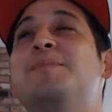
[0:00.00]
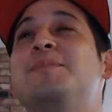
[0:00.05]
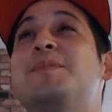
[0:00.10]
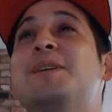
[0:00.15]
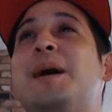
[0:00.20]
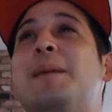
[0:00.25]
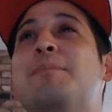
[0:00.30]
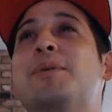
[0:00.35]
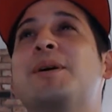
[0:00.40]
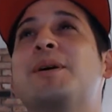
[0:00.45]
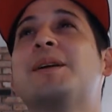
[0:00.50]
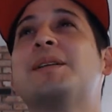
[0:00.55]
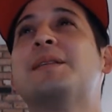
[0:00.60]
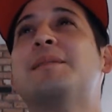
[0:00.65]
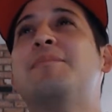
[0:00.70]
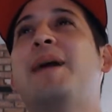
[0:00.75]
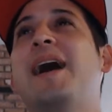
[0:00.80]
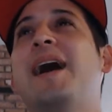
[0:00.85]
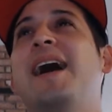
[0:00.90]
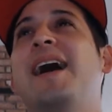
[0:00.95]
Got Brooke in the
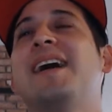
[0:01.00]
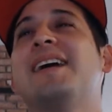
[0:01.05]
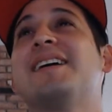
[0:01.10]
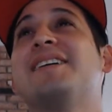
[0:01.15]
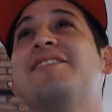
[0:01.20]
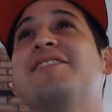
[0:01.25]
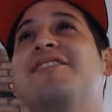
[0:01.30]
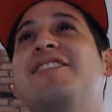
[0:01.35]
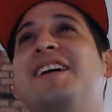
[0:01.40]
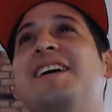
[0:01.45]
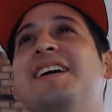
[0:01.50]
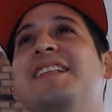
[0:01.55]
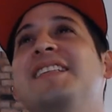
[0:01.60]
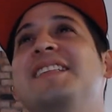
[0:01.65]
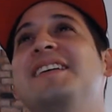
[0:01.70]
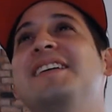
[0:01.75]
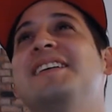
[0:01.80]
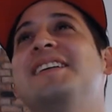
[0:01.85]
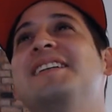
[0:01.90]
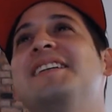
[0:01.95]
back, flailing.